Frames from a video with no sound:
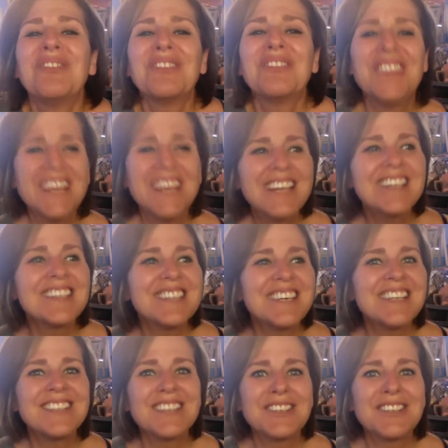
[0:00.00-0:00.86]
This
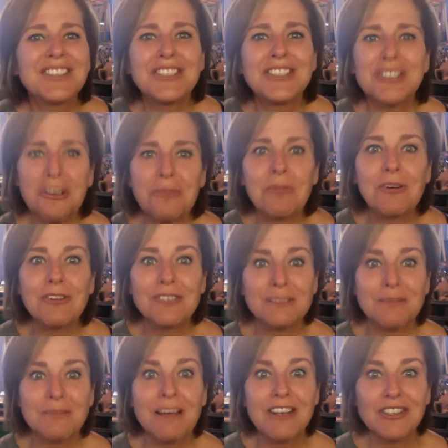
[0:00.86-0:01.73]
is a super
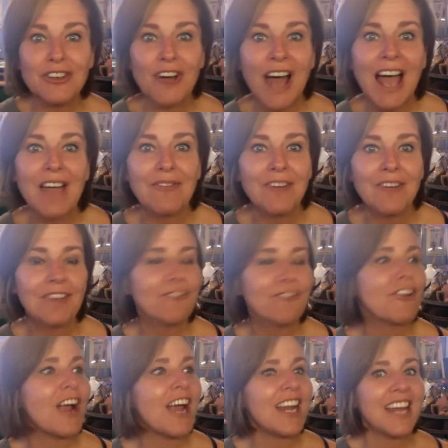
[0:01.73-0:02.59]
special High Five
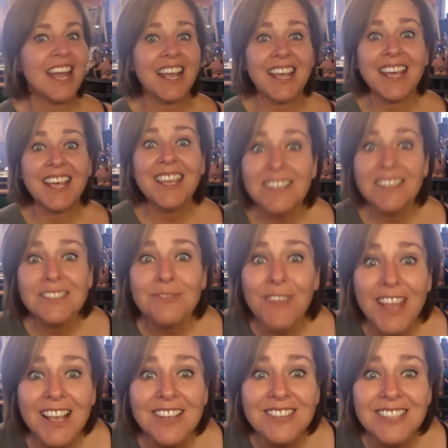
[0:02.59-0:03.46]
Friday. It is
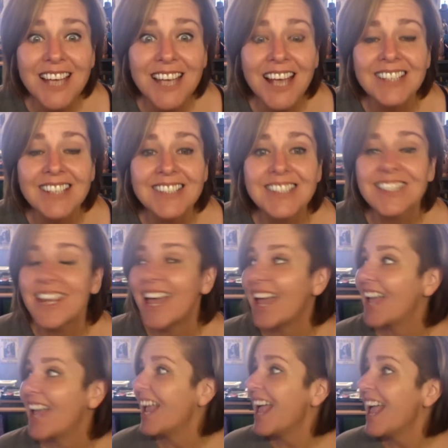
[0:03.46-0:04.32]
Valentine's
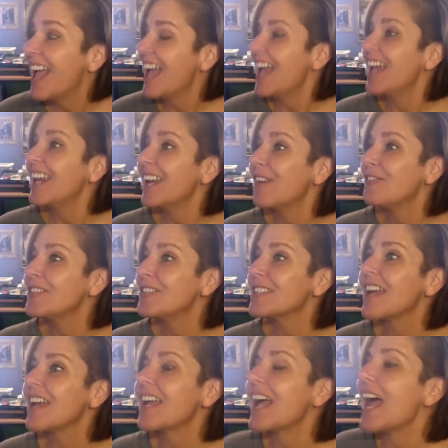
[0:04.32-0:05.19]
Day. And I was
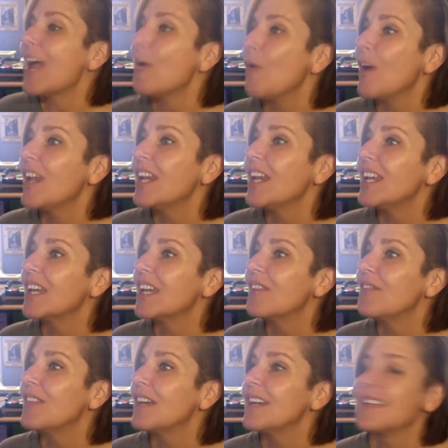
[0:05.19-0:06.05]
like, I want to
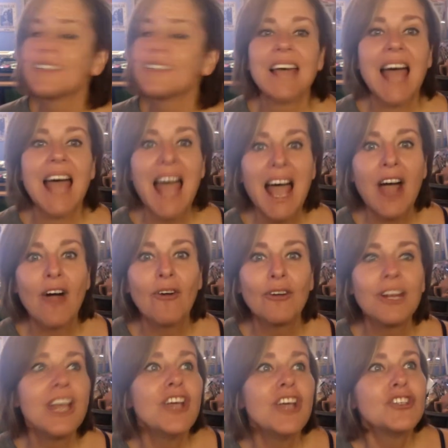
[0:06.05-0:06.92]
give this
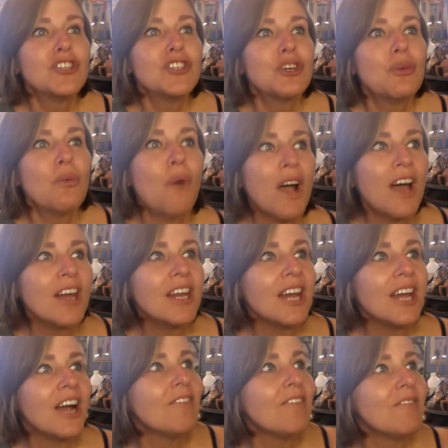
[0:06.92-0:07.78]
out to one
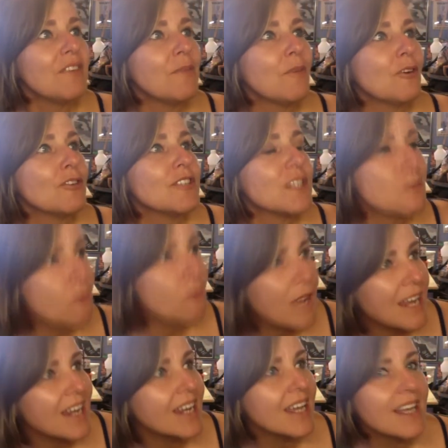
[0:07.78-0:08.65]
of the most
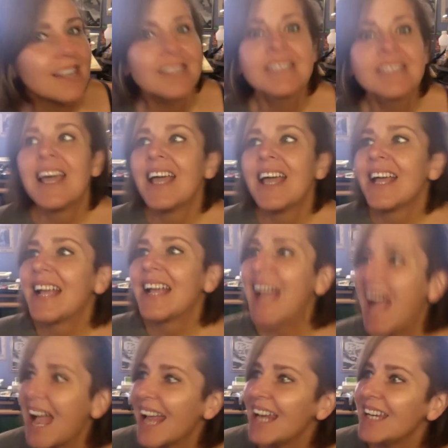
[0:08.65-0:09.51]
sweetest,
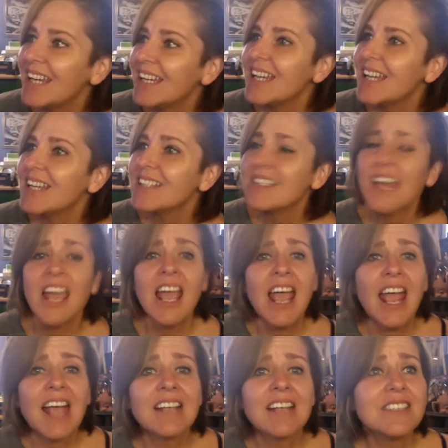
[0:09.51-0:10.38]
kindest,
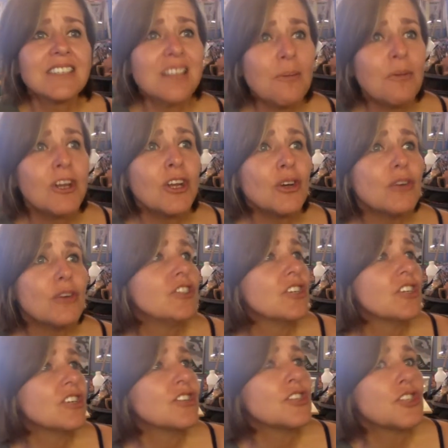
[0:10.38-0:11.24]
and someone who
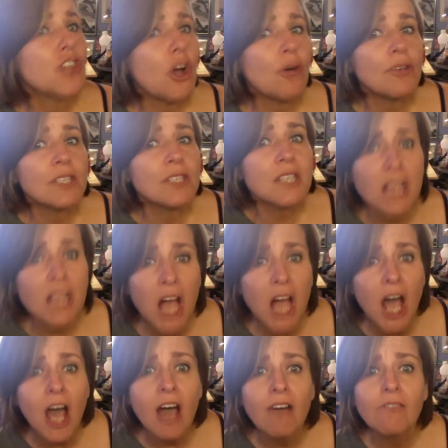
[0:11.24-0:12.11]
just shows
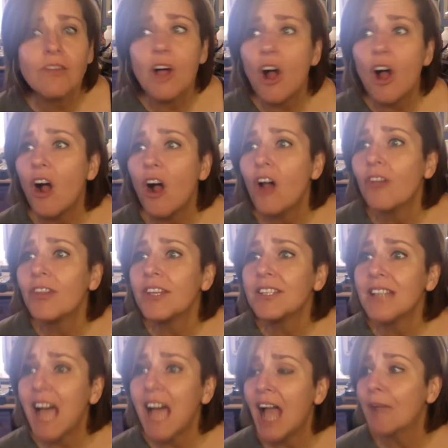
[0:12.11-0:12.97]
love all the
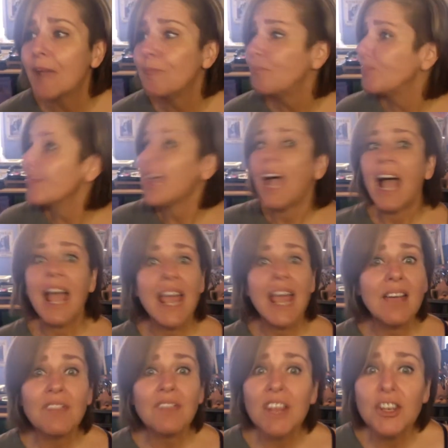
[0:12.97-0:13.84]
time. I
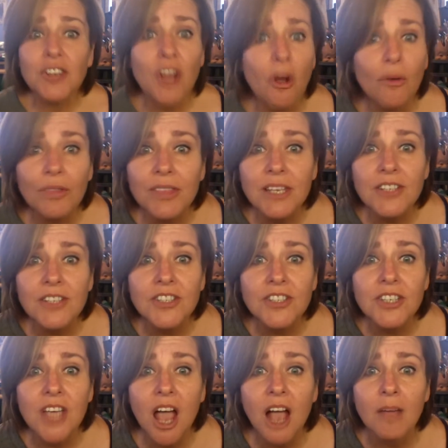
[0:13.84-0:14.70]
haven't known this
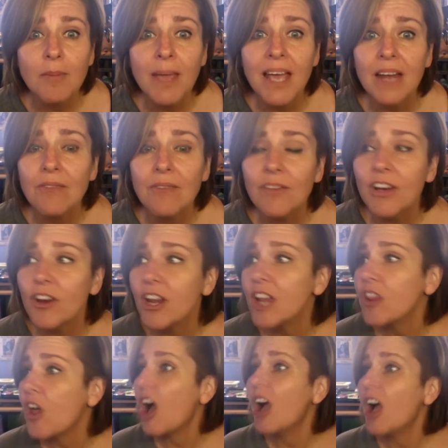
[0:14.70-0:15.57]
young man very
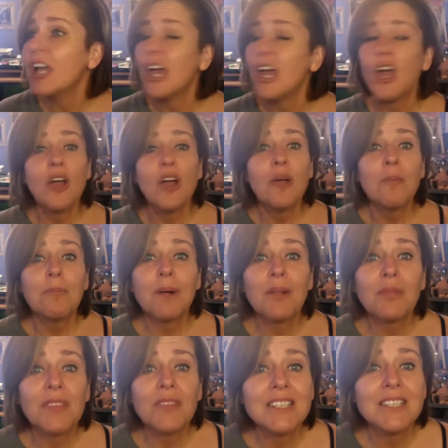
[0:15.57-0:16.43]
long,
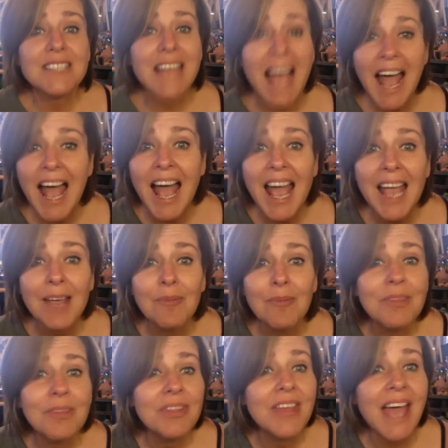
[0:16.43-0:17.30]
but the
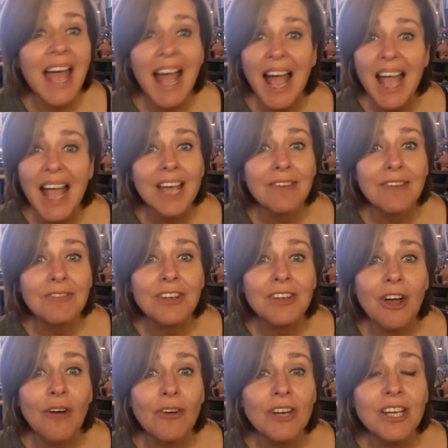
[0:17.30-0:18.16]
time that I have
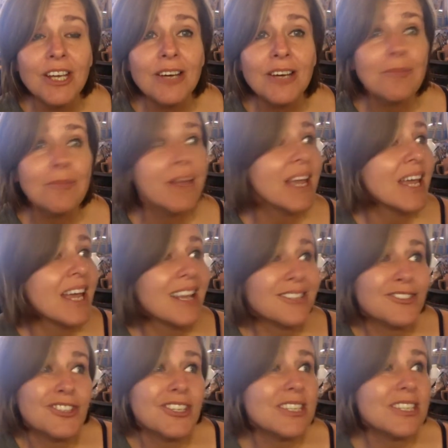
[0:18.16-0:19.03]
known him,
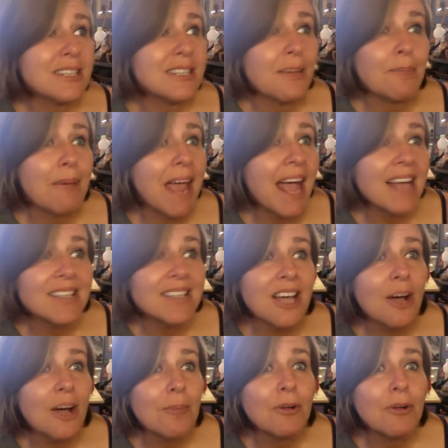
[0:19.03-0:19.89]
just the past
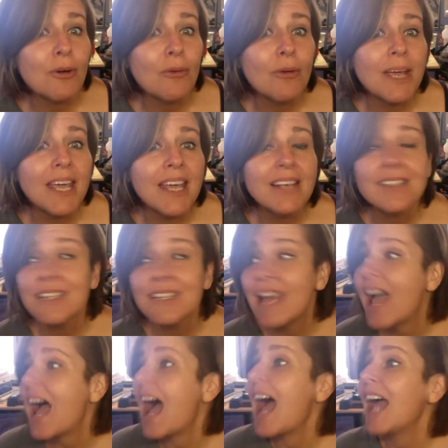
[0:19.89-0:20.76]
couple weeks,
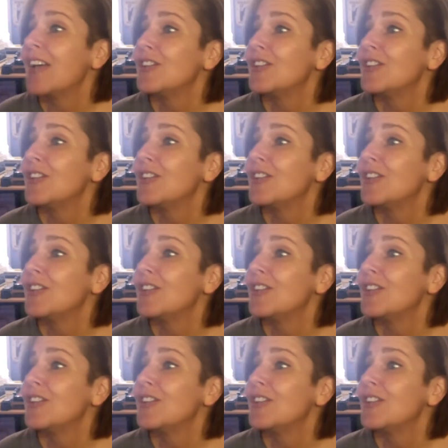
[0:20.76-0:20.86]
I